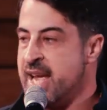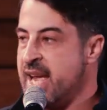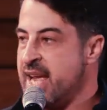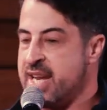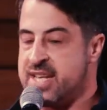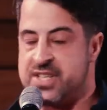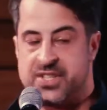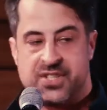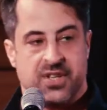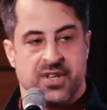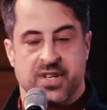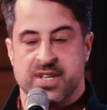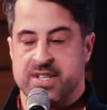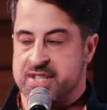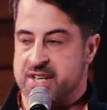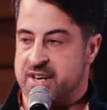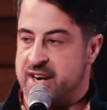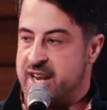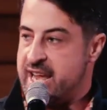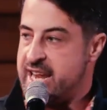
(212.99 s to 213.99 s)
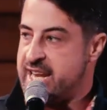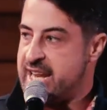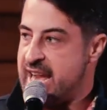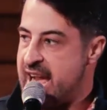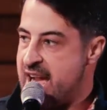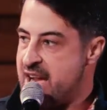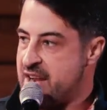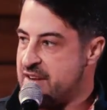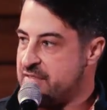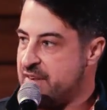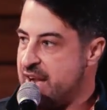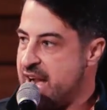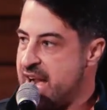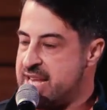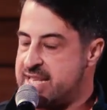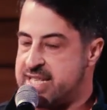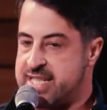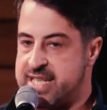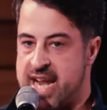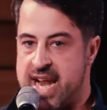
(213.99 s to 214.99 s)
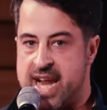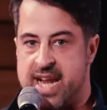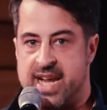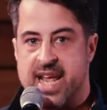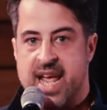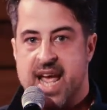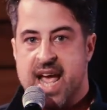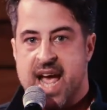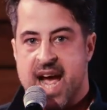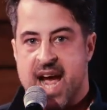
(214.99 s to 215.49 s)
And as soon as they're like out of eyesight,